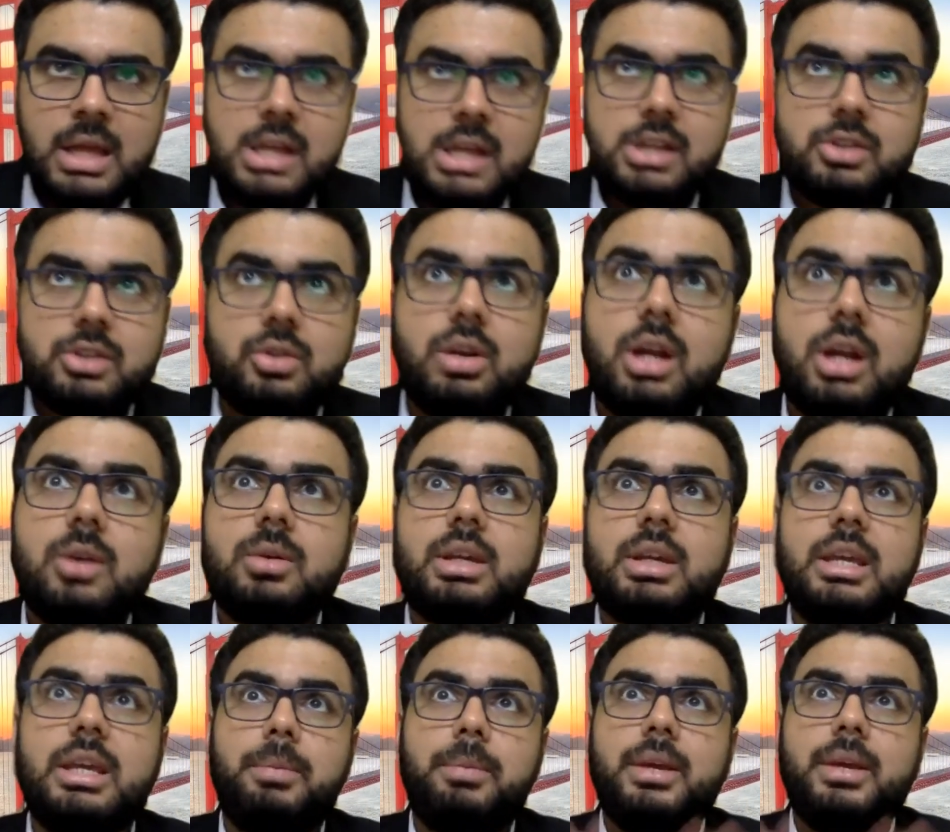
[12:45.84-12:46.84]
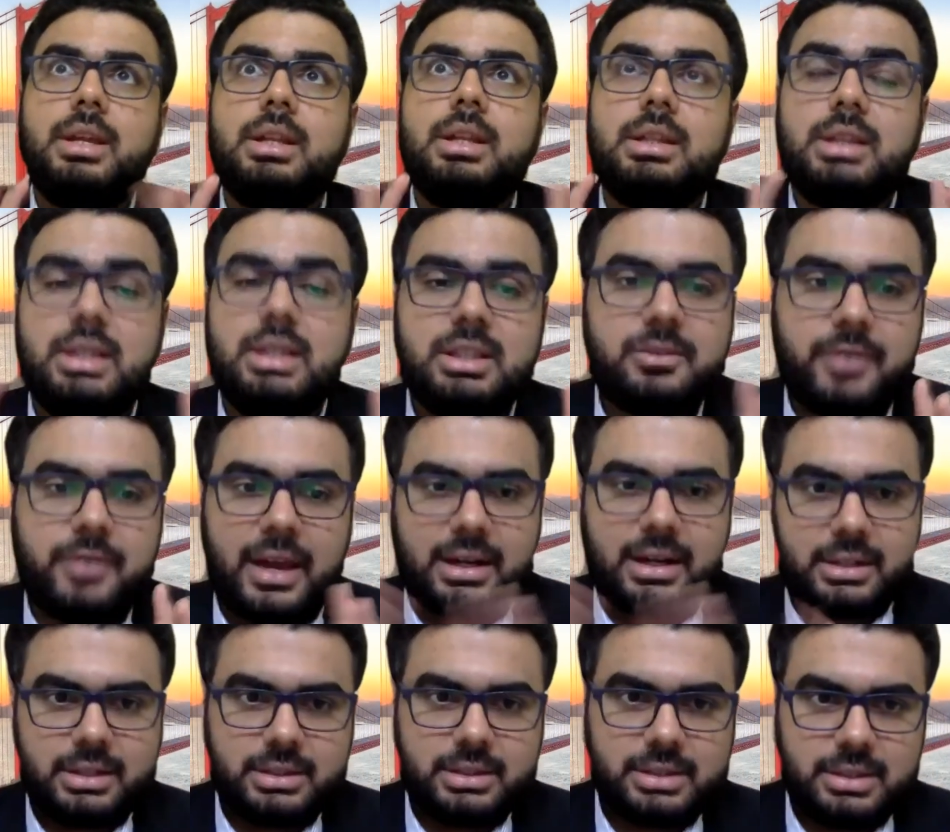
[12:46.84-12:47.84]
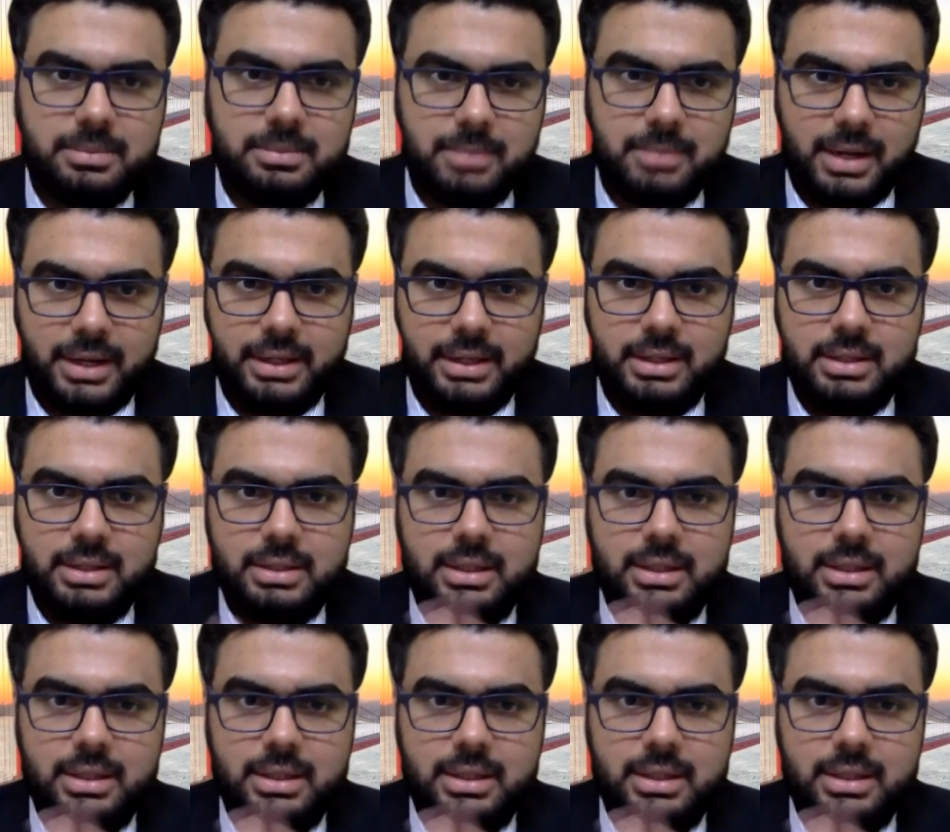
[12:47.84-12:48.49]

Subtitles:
So now, keeping these factors in mind,